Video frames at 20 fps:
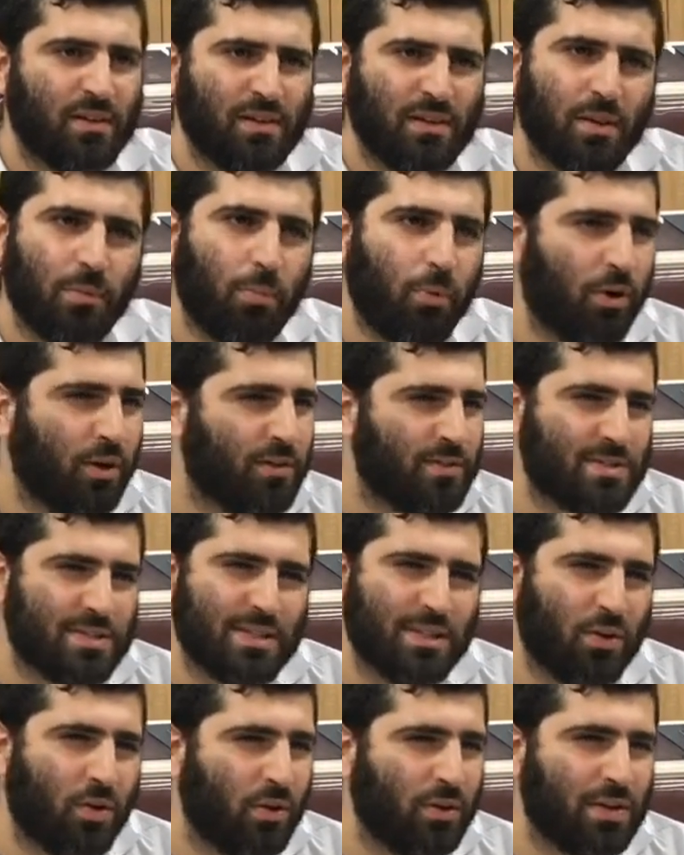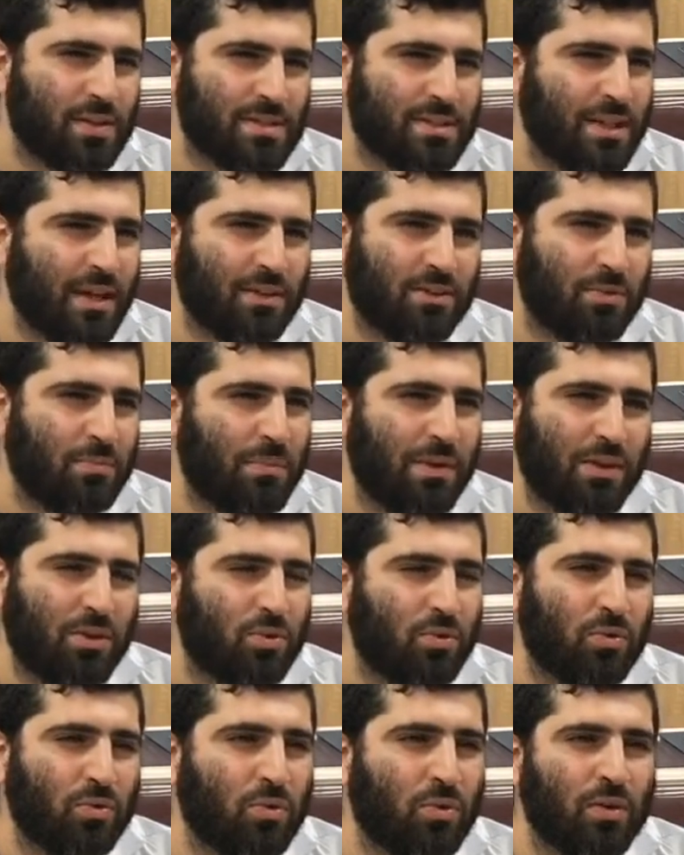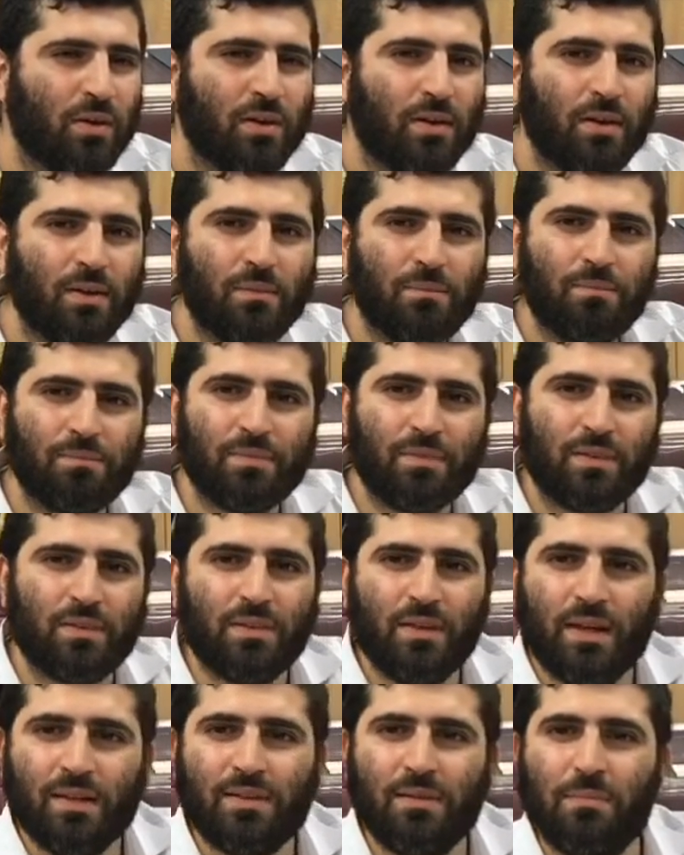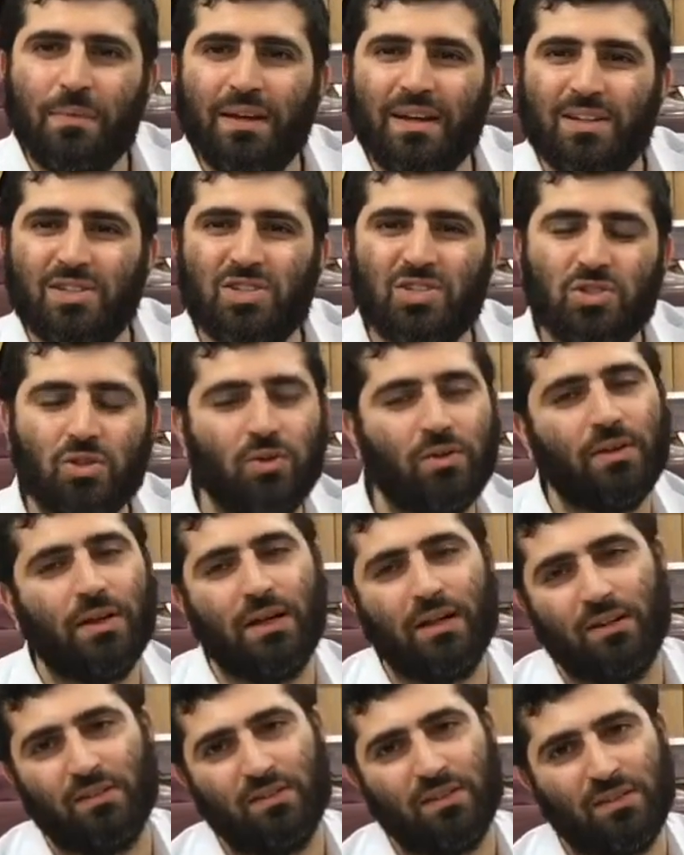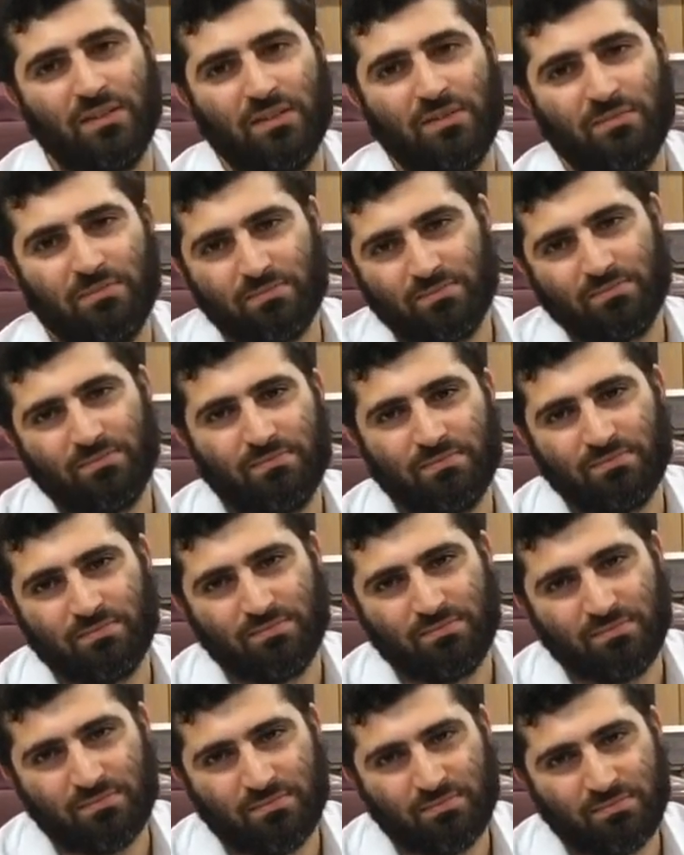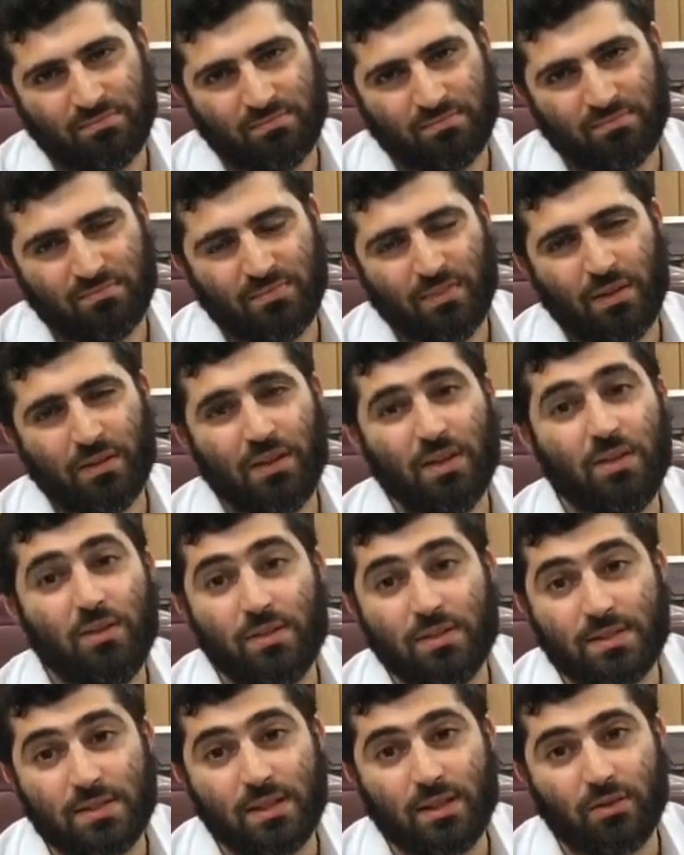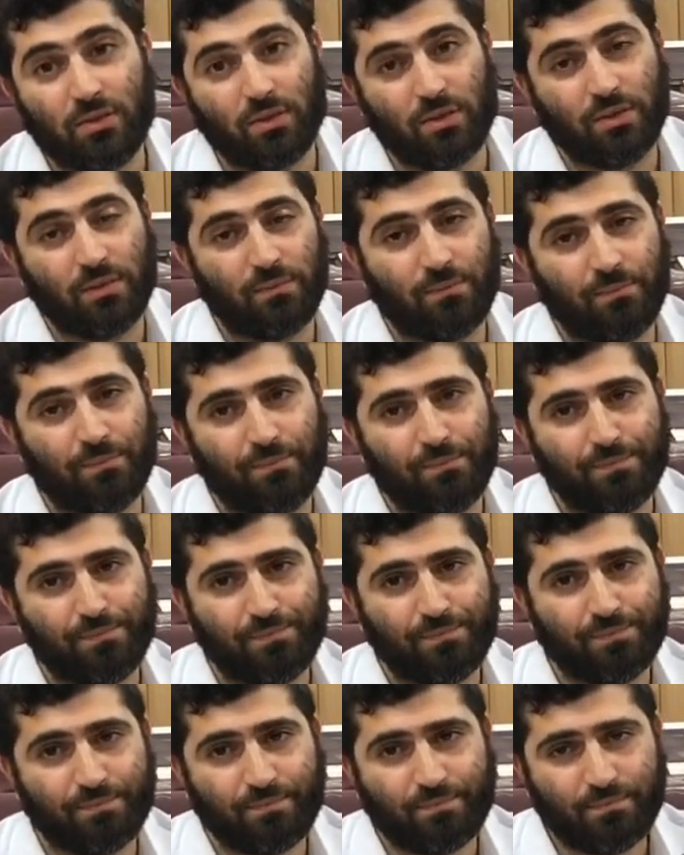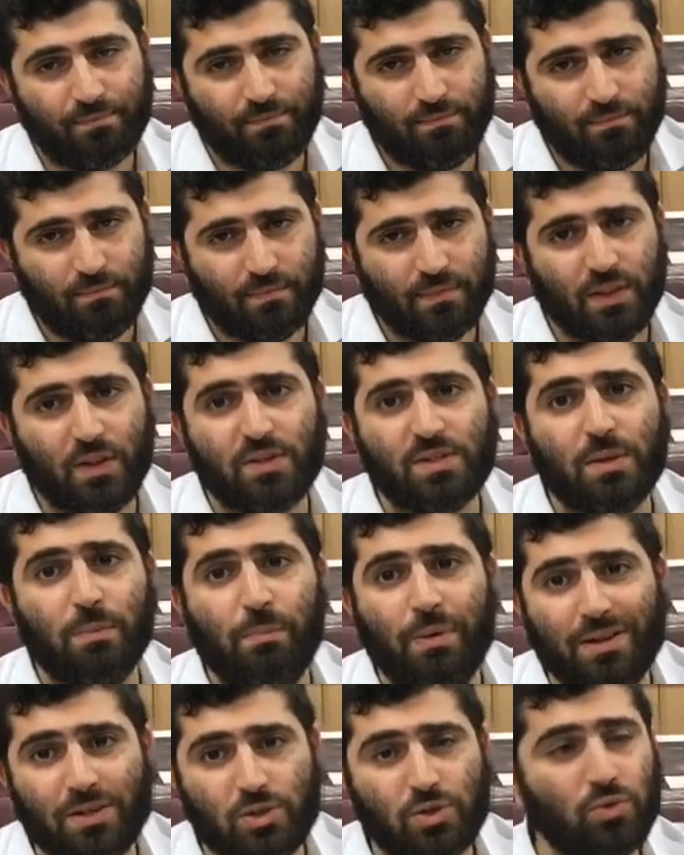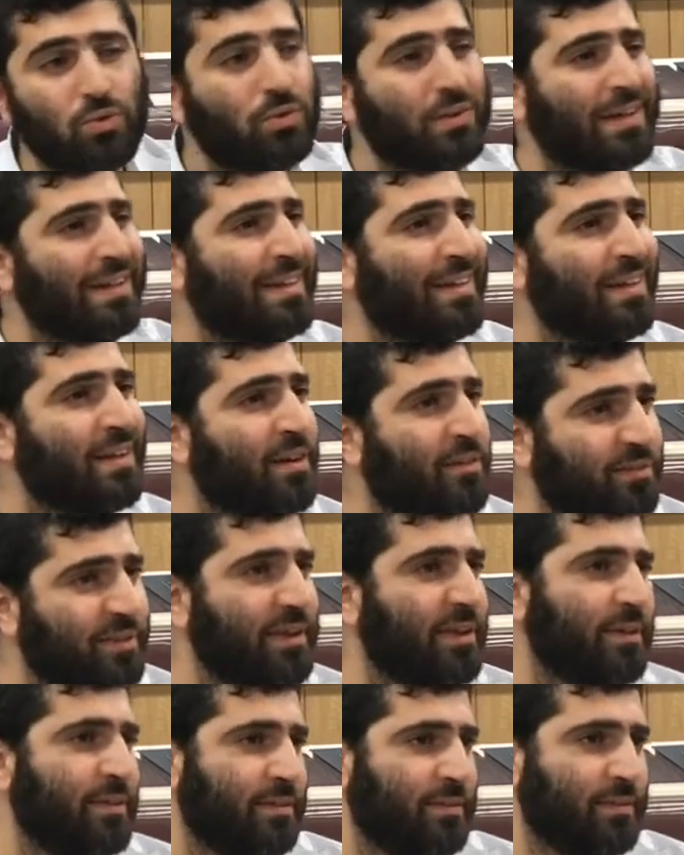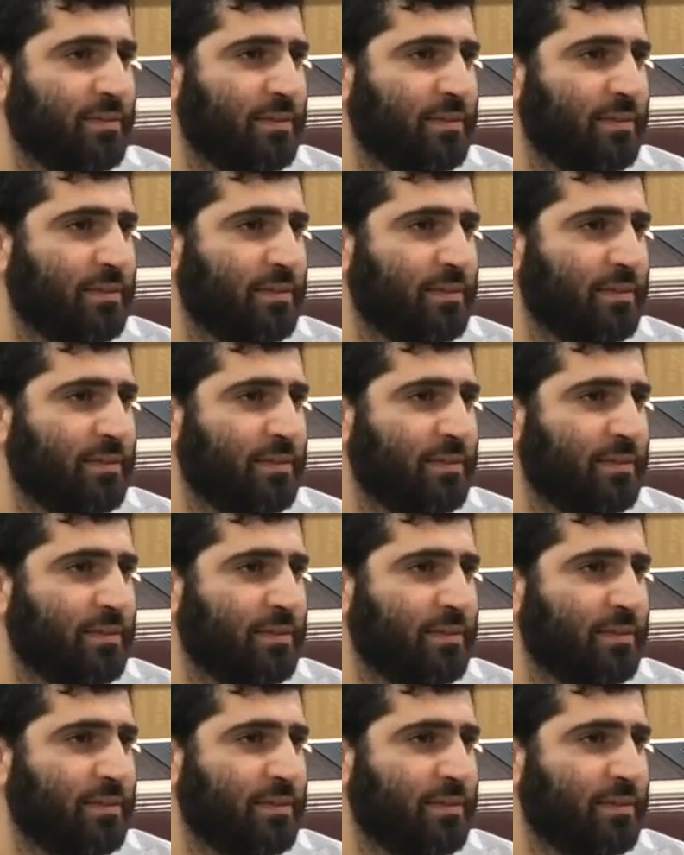The point of slichot is not to make you, not to make a song out of it. I'll tell you a secret. There's a pasuk in the Navi.